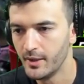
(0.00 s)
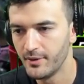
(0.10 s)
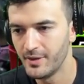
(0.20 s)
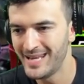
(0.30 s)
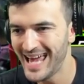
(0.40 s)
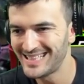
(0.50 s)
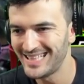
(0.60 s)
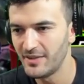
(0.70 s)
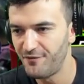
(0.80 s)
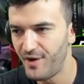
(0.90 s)
The next
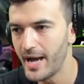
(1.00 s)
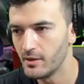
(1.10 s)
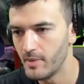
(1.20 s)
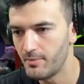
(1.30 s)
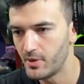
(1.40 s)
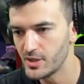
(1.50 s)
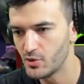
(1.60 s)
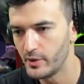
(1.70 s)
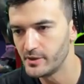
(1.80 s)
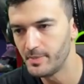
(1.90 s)
and final member is
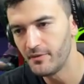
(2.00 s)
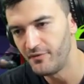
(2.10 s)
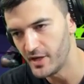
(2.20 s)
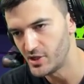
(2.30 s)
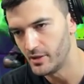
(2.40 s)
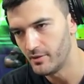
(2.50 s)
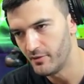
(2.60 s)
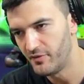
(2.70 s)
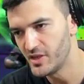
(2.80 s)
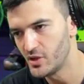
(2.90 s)
going to be Vision.
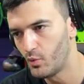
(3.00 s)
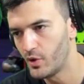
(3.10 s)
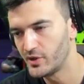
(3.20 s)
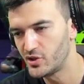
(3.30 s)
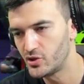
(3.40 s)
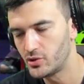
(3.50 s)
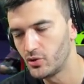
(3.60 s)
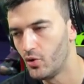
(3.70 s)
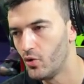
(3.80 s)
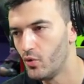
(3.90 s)
Vision works
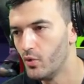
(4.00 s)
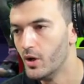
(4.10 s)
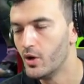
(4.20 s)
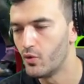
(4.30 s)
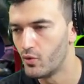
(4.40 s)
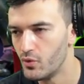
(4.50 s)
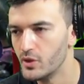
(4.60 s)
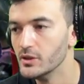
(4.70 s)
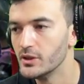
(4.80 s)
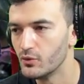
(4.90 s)
so
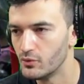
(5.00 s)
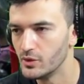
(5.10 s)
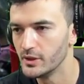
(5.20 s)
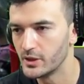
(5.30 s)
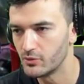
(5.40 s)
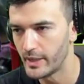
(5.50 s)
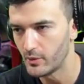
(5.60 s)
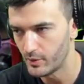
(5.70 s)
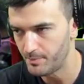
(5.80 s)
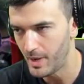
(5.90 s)
really
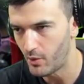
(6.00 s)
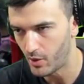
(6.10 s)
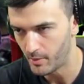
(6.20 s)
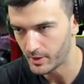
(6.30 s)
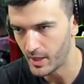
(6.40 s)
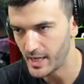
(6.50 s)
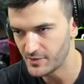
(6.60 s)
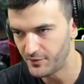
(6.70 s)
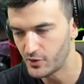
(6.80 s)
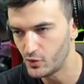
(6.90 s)
great with power armor, guys,
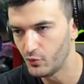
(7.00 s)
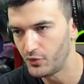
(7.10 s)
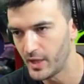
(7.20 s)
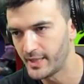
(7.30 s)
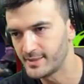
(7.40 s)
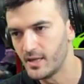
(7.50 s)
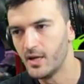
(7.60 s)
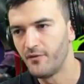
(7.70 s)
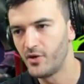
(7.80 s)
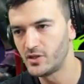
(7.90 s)
for 2 things.
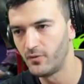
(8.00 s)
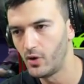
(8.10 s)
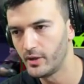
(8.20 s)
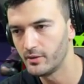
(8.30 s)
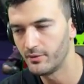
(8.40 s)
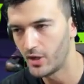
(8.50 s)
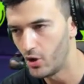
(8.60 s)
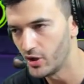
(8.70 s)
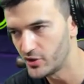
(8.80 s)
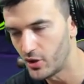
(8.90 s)
First of all, they
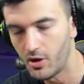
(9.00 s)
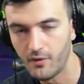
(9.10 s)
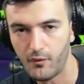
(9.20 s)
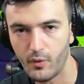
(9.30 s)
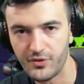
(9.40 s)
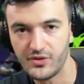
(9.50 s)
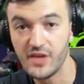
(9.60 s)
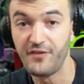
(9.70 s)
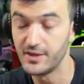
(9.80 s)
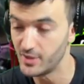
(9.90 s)
all start off with
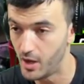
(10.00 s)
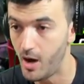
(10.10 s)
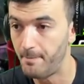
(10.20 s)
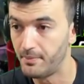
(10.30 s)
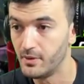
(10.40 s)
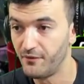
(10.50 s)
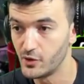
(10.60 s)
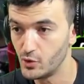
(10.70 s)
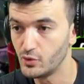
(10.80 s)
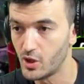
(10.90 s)
defense up for
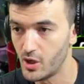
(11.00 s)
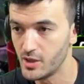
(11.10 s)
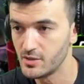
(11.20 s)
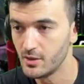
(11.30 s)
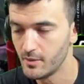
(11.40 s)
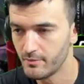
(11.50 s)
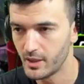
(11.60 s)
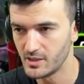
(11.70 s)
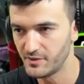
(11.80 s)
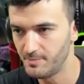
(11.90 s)
2 turns
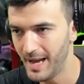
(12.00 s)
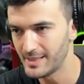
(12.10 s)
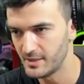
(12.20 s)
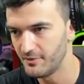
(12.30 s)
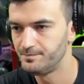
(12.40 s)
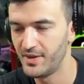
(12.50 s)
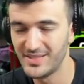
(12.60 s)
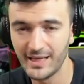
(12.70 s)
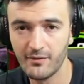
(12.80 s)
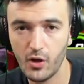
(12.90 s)
because of his passive, and then
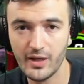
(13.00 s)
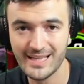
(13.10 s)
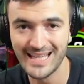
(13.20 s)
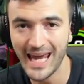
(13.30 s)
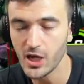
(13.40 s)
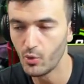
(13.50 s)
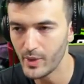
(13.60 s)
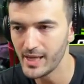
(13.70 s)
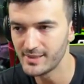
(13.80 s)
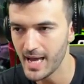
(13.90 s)
second of all, his
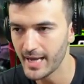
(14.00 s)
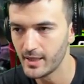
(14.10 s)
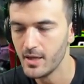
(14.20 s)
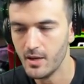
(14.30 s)
AoE attack